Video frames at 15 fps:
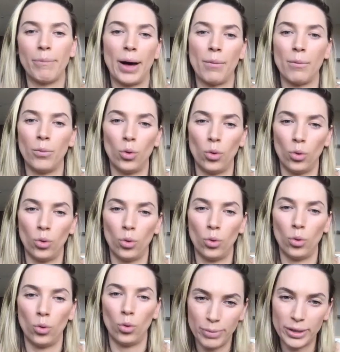Bumble, you
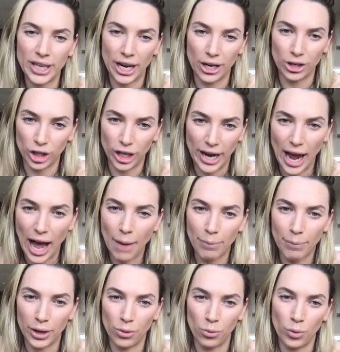know, potentially
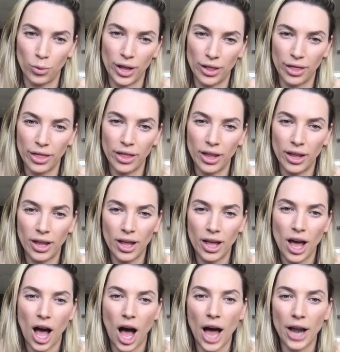happen with
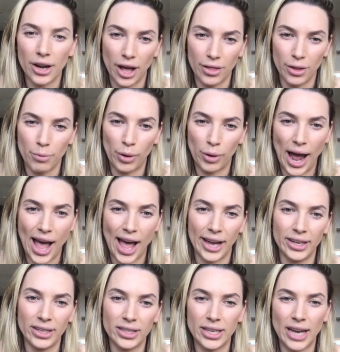another
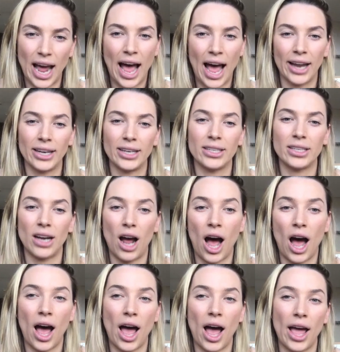brand? And
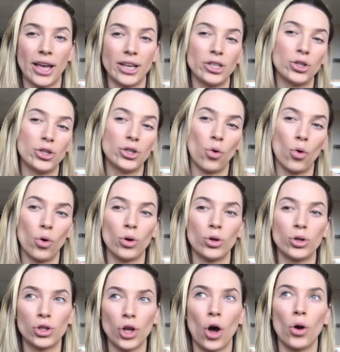I saw
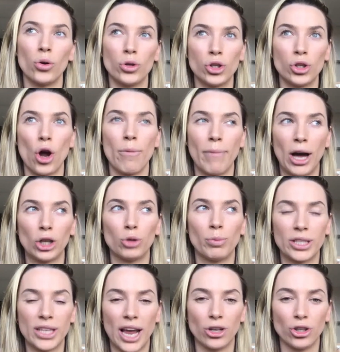so, so much
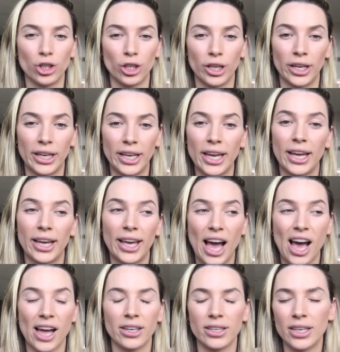potential in Kick,
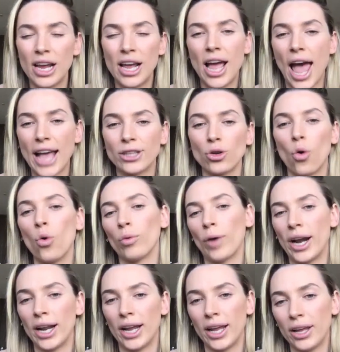and it's
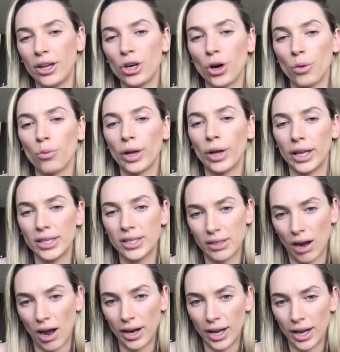already, you know, really
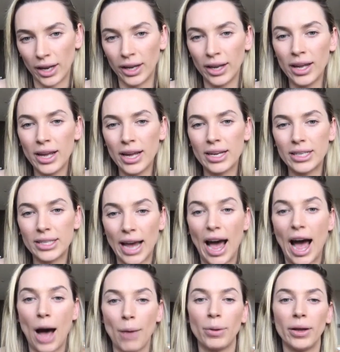starting to
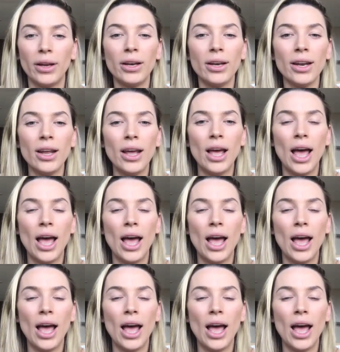happen.